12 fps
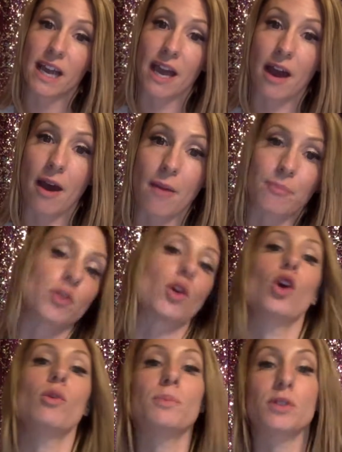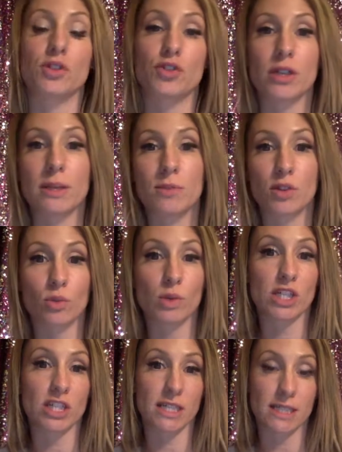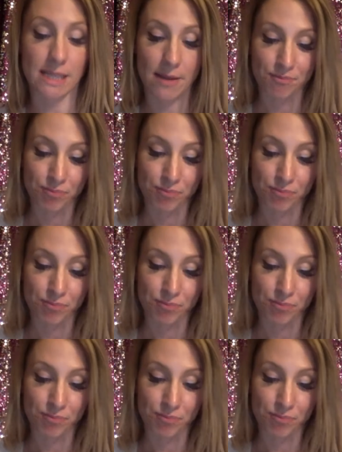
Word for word: um, your hopes, your dreams, your wishes.